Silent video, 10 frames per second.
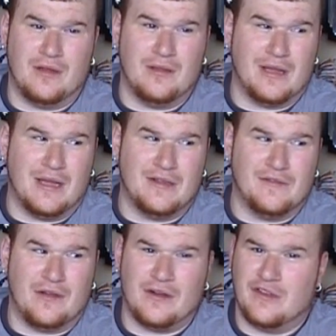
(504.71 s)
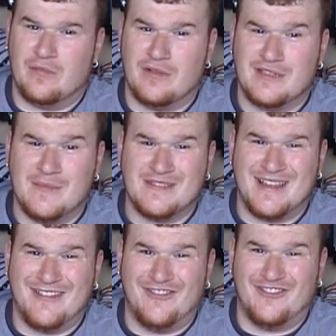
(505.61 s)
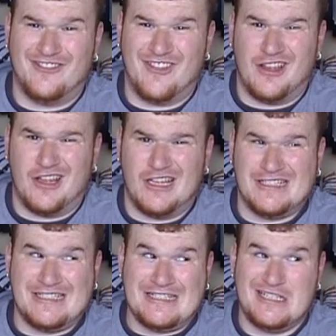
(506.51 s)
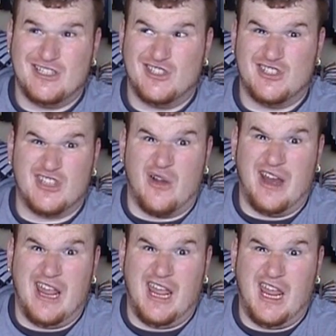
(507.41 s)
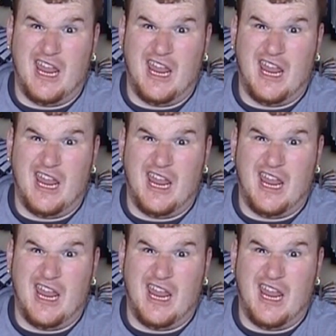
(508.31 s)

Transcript: Although I kind of already spoiled some stuff. Sorry.